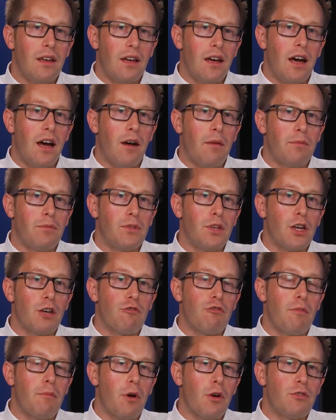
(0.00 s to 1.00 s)
done a
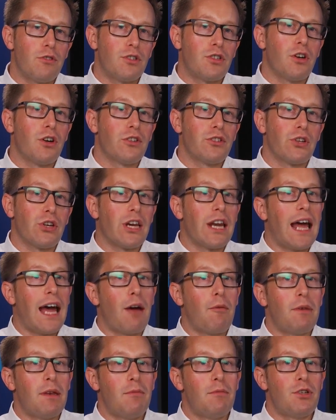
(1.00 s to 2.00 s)
remote start on, and how
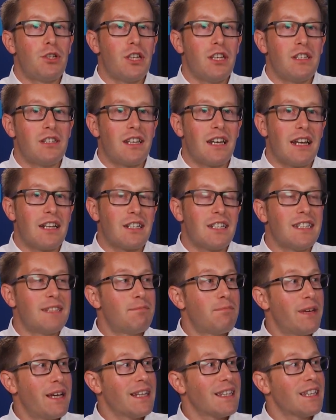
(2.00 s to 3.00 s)
many machines had actually
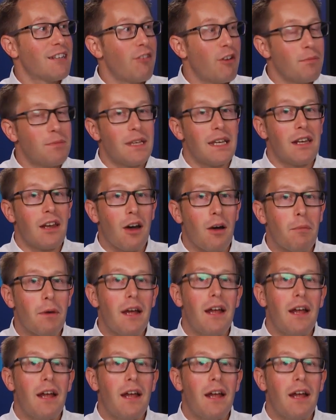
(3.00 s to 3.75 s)
picked their update up.